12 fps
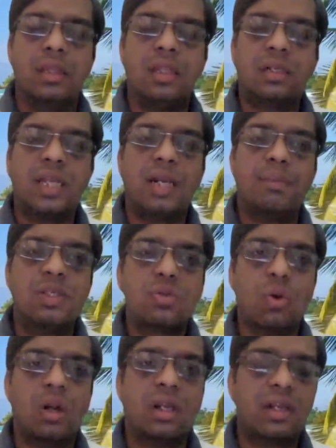There can be
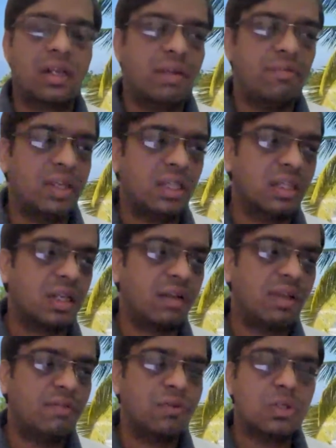salt craving, the
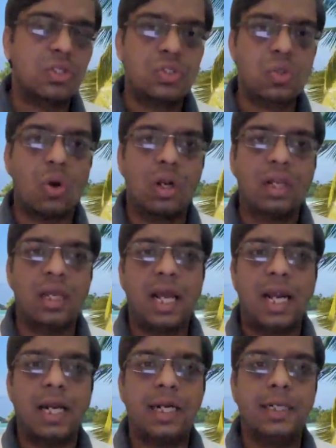craving for salt,
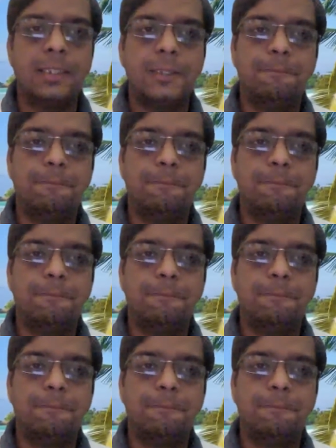and